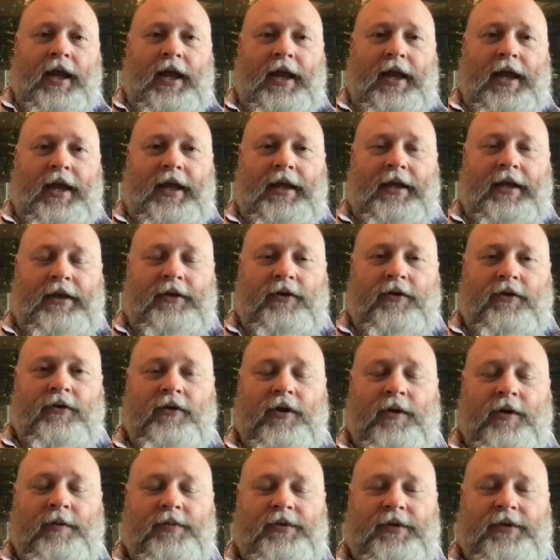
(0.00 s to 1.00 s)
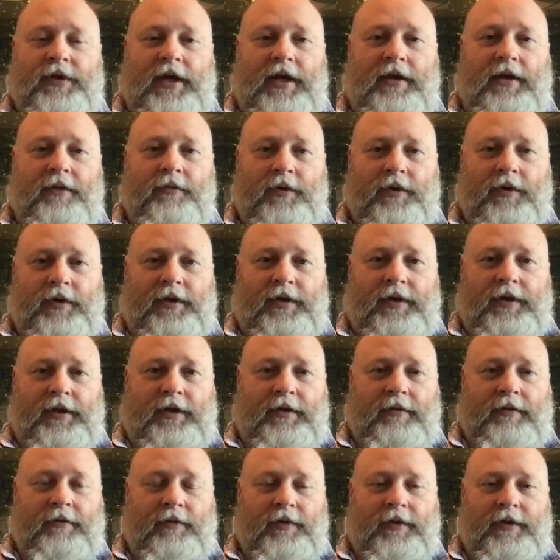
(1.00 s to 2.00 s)
and you're upset with
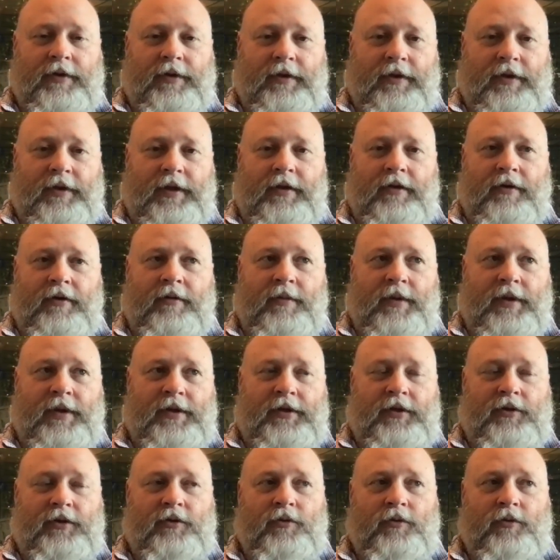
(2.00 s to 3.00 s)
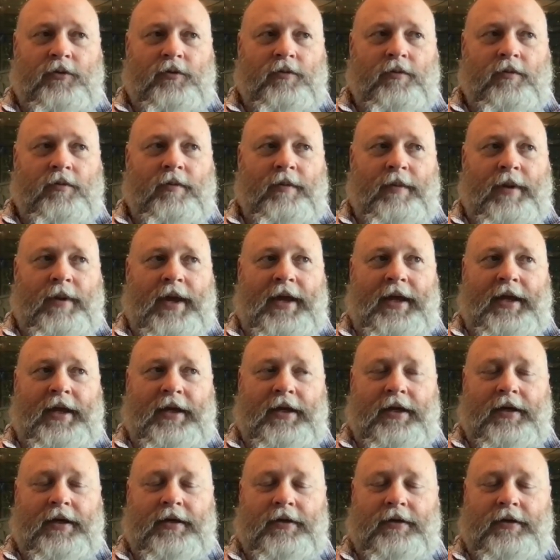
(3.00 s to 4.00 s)
them, and you
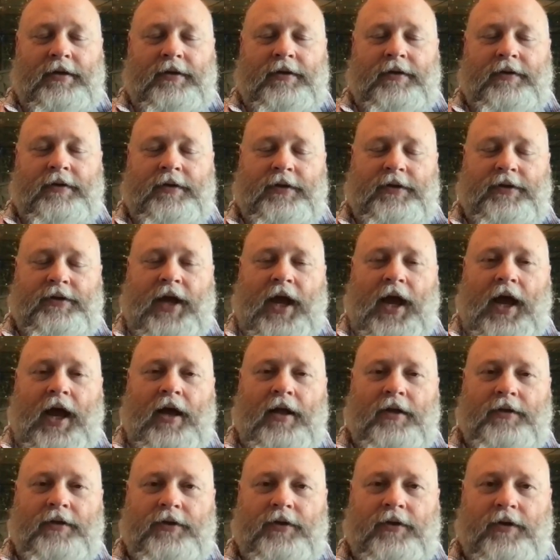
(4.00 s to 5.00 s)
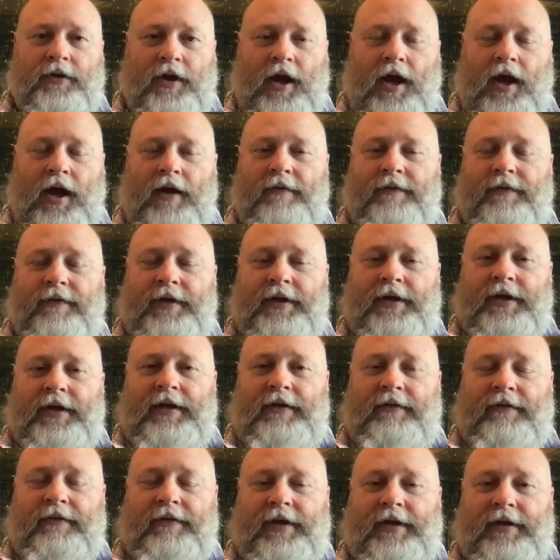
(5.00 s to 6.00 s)
make the child your confidant
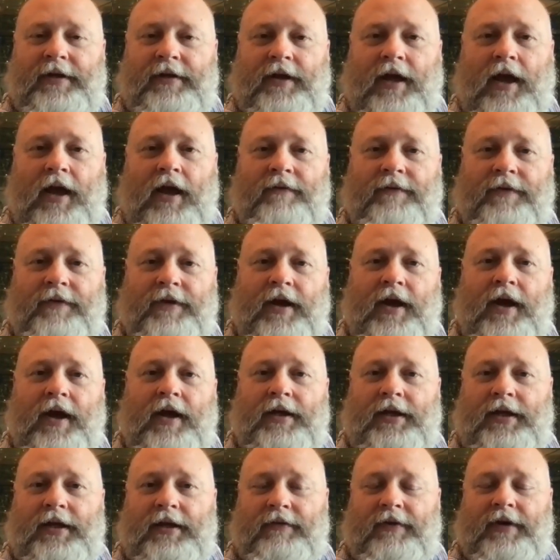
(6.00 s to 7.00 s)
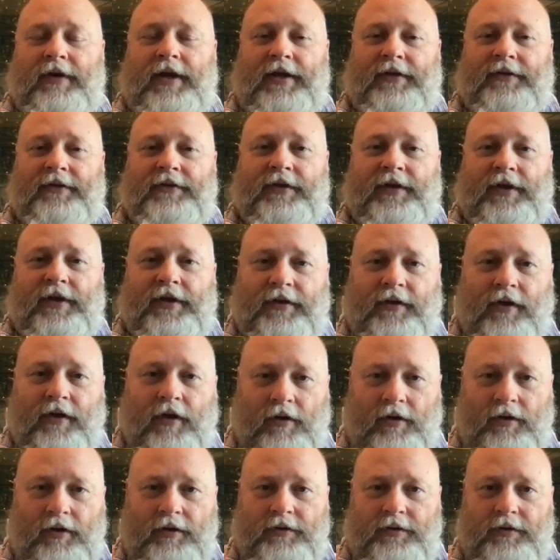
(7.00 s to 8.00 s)
even as an
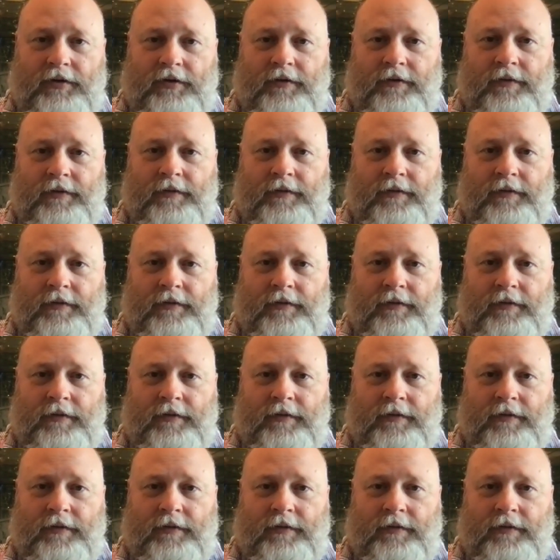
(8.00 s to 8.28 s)
adult,